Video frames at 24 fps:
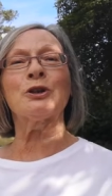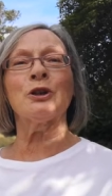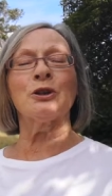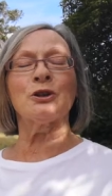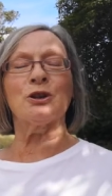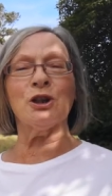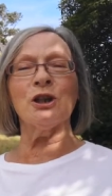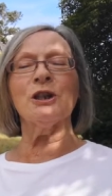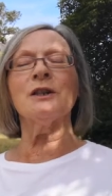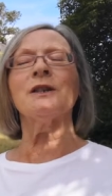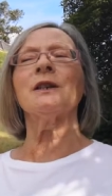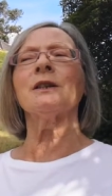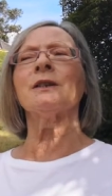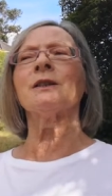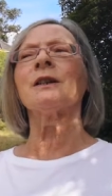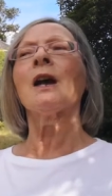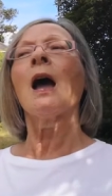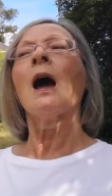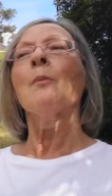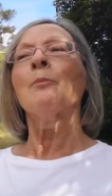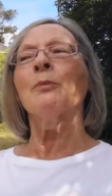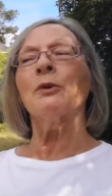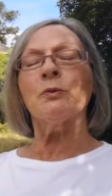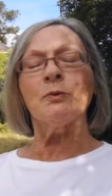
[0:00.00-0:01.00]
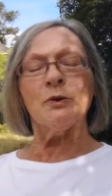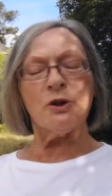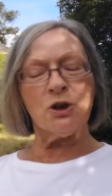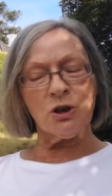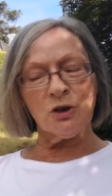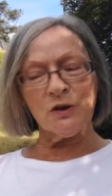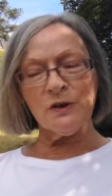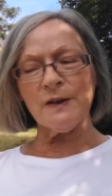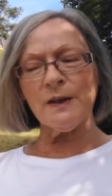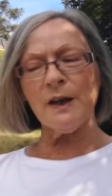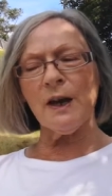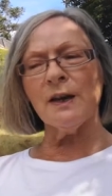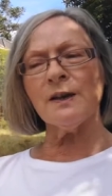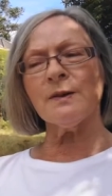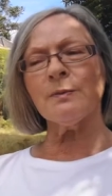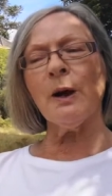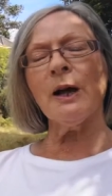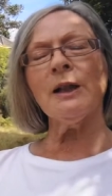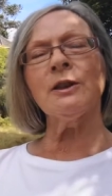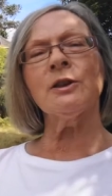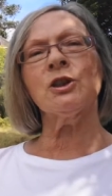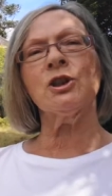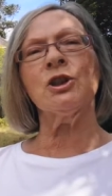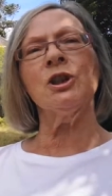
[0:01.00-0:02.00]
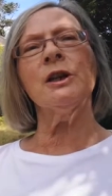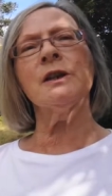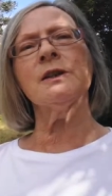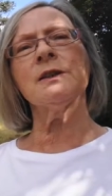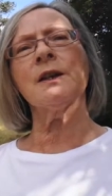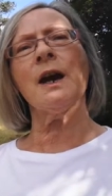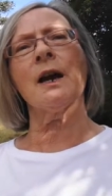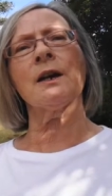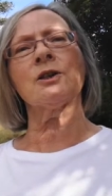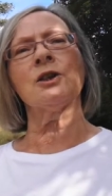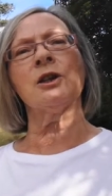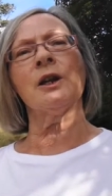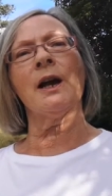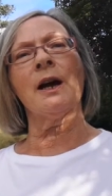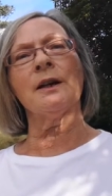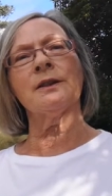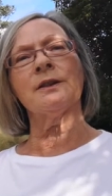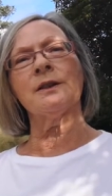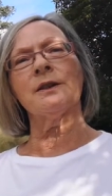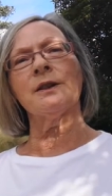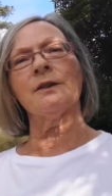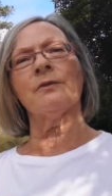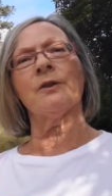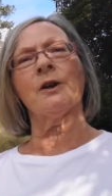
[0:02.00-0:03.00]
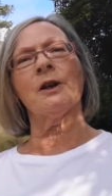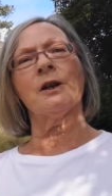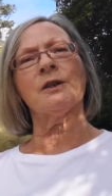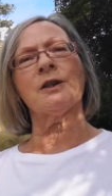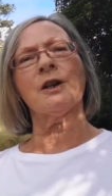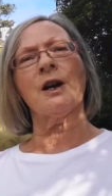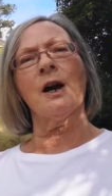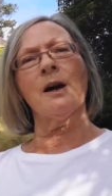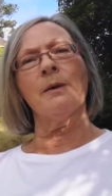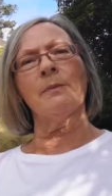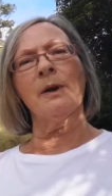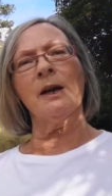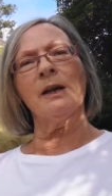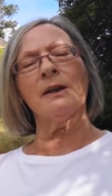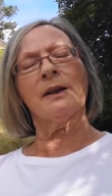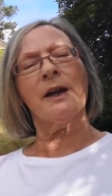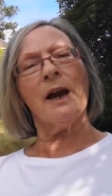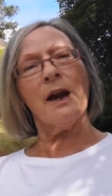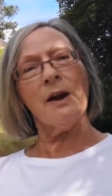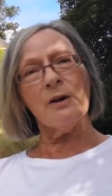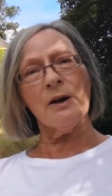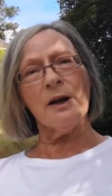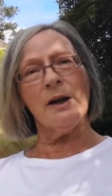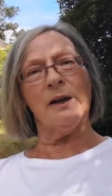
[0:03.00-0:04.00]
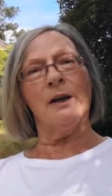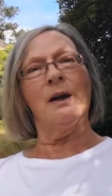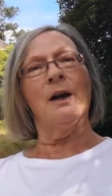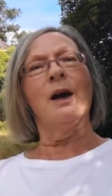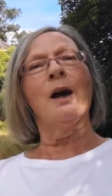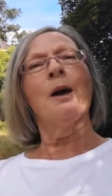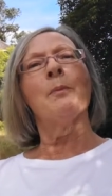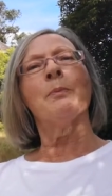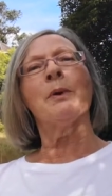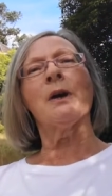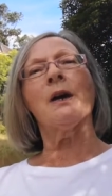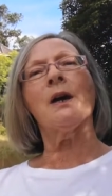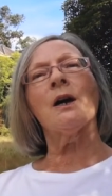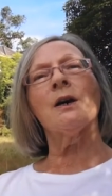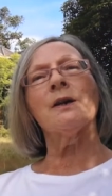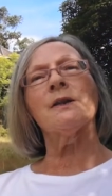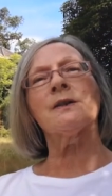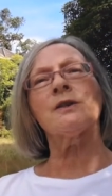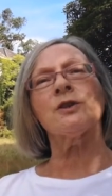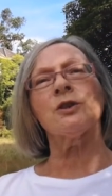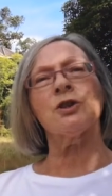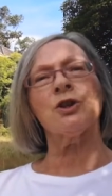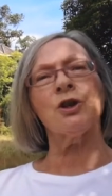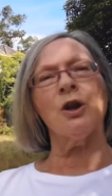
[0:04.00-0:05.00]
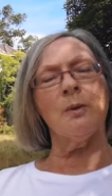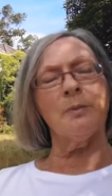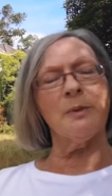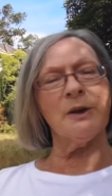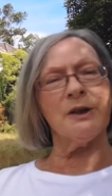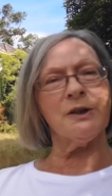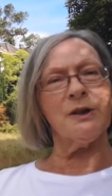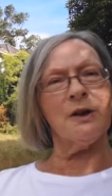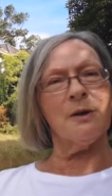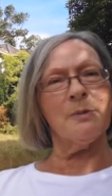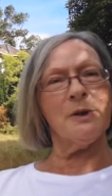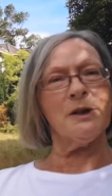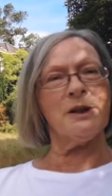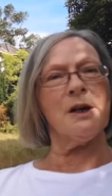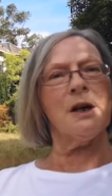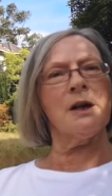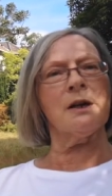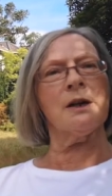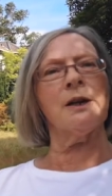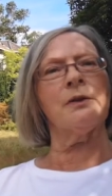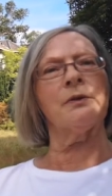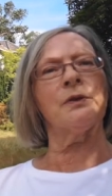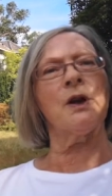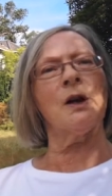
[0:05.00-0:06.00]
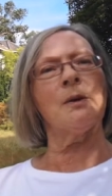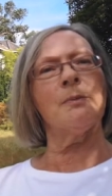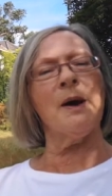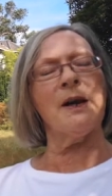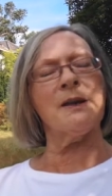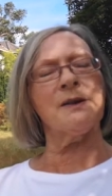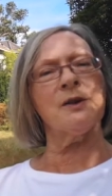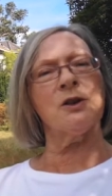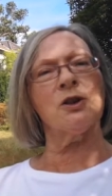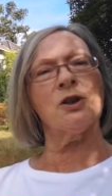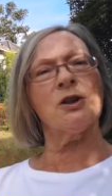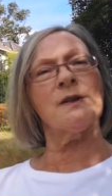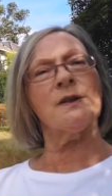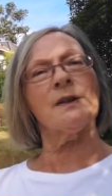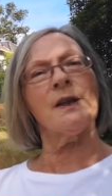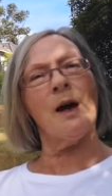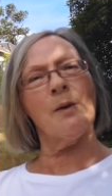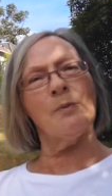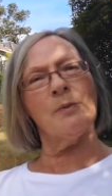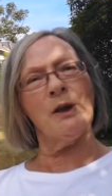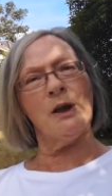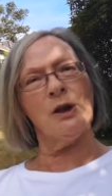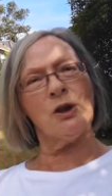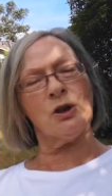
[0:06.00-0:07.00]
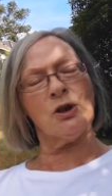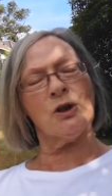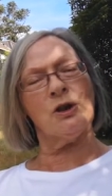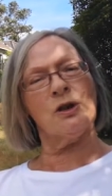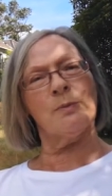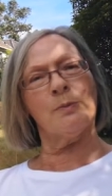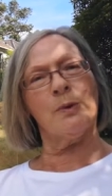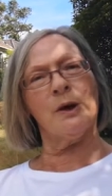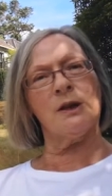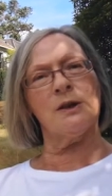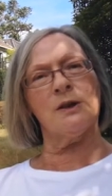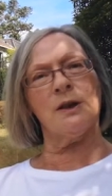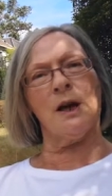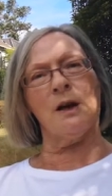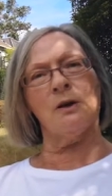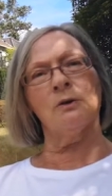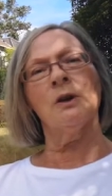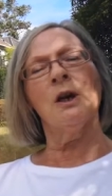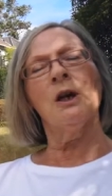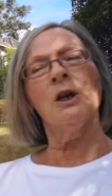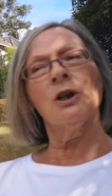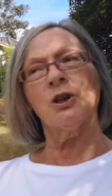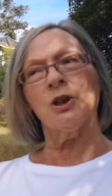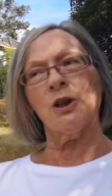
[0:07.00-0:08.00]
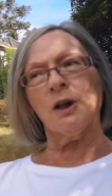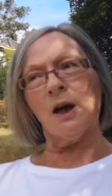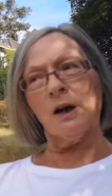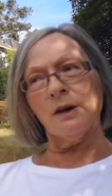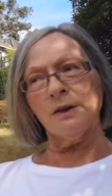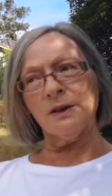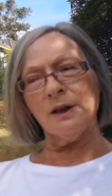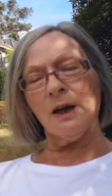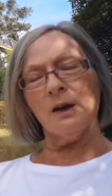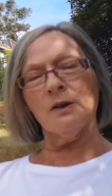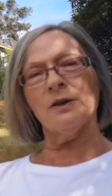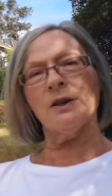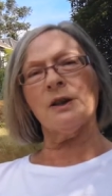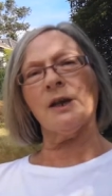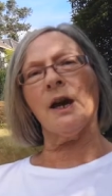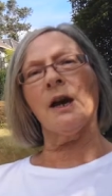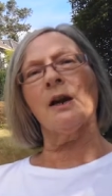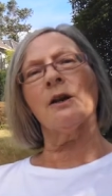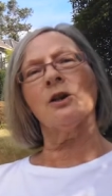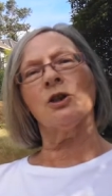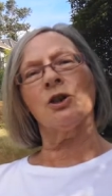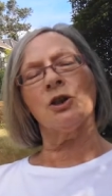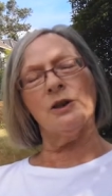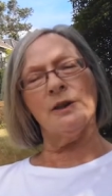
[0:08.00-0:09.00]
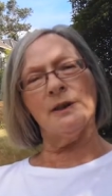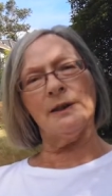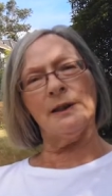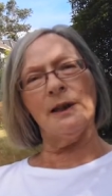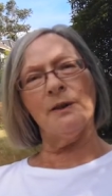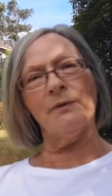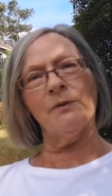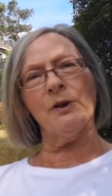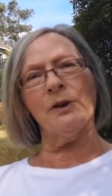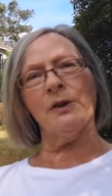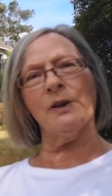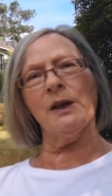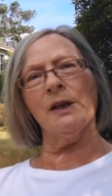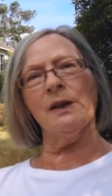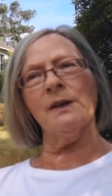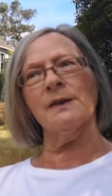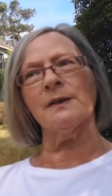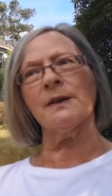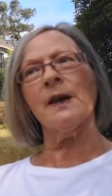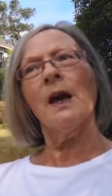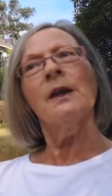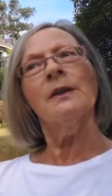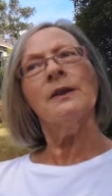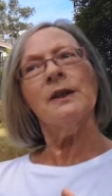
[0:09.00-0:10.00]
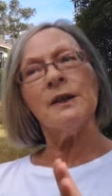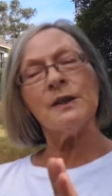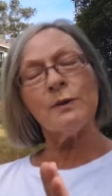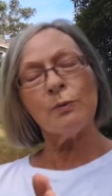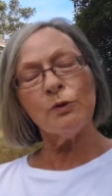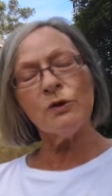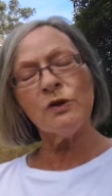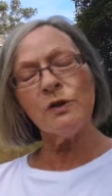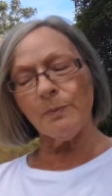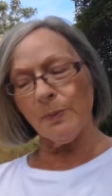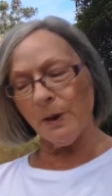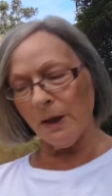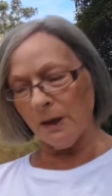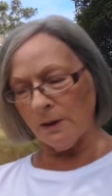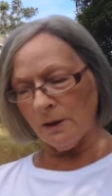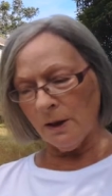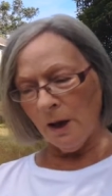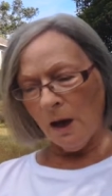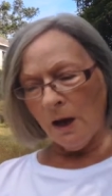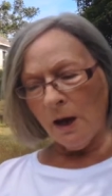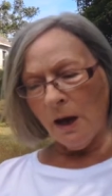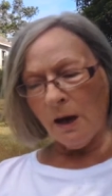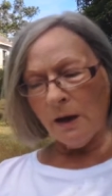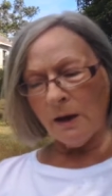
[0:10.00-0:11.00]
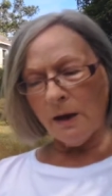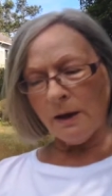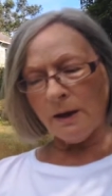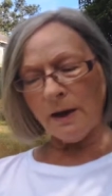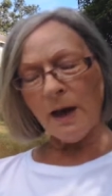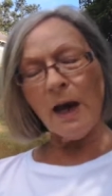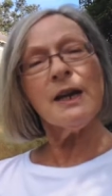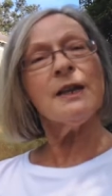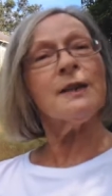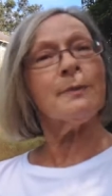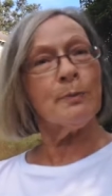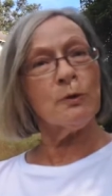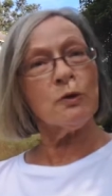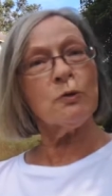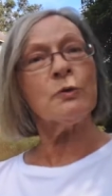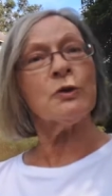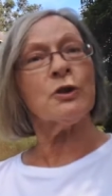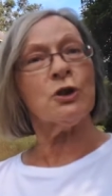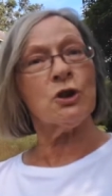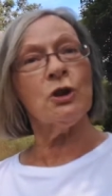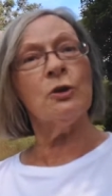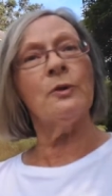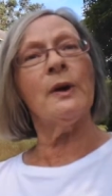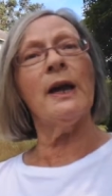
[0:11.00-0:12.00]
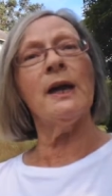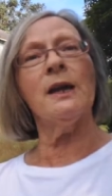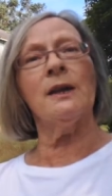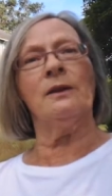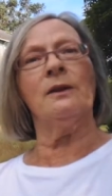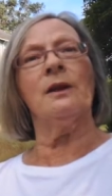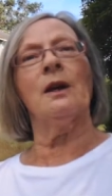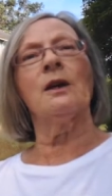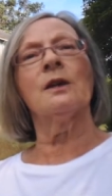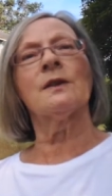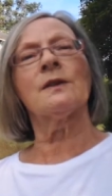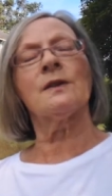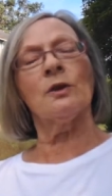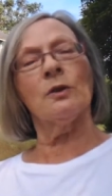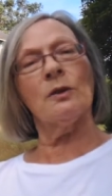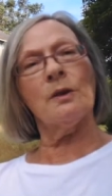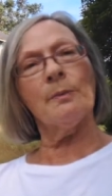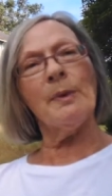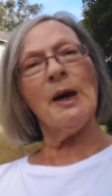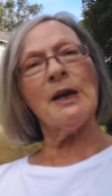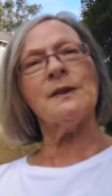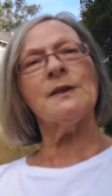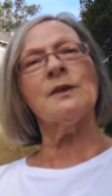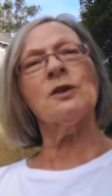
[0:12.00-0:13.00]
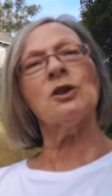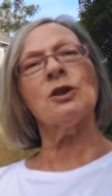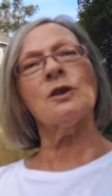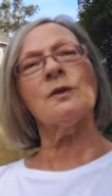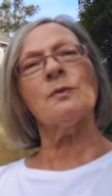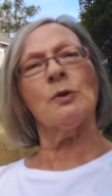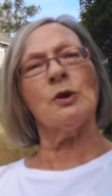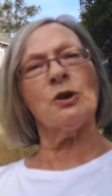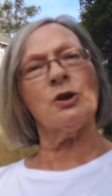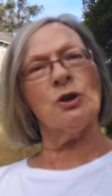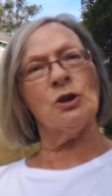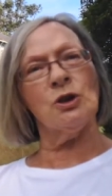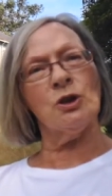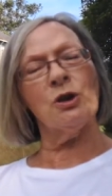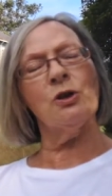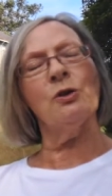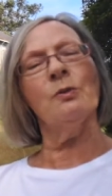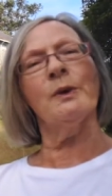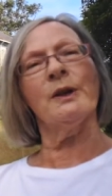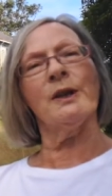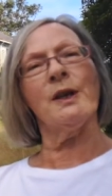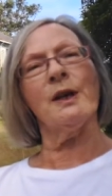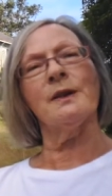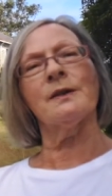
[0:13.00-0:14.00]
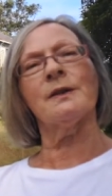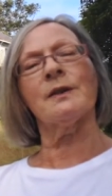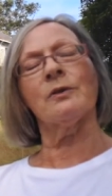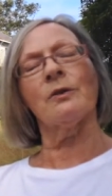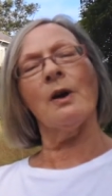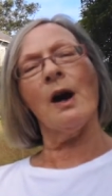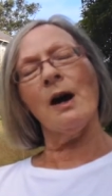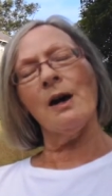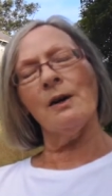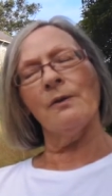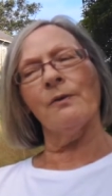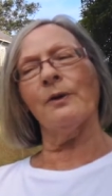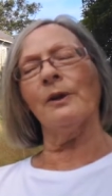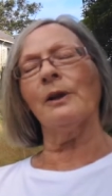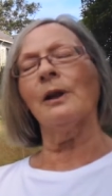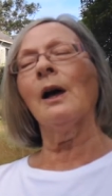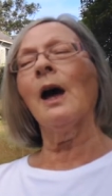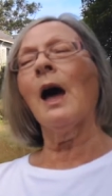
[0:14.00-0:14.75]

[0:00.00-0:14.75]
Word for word: yes. she didn't but we should say as well that she had actually had a difficult time in kerry because sean mcdermott had given her messages and ammunition to bring down she had right. gone down to kerry she delivered these this would have been uh, casement was due in so the messages were to do with his arrival